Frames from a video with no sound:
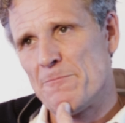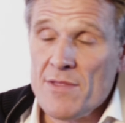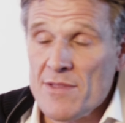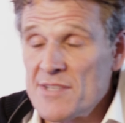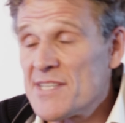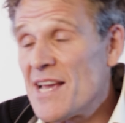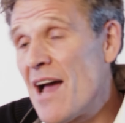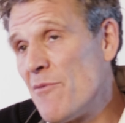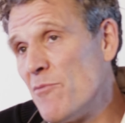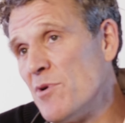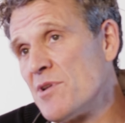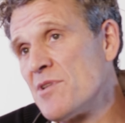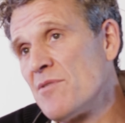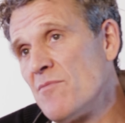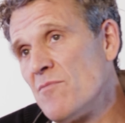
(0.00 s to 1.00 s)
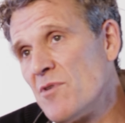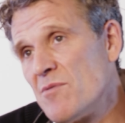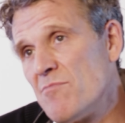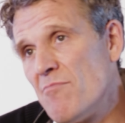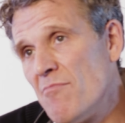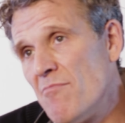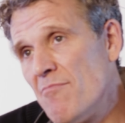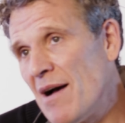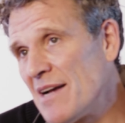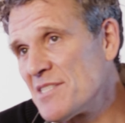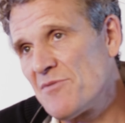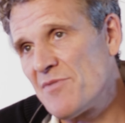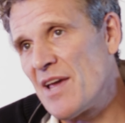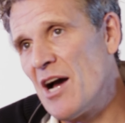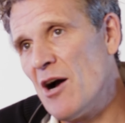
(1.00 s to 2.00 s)
The scan would
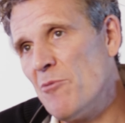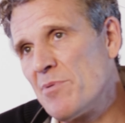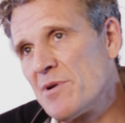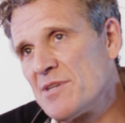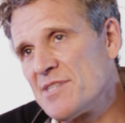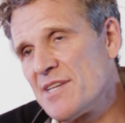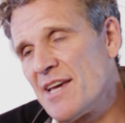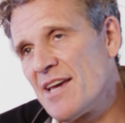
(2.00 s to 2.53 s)
massively help because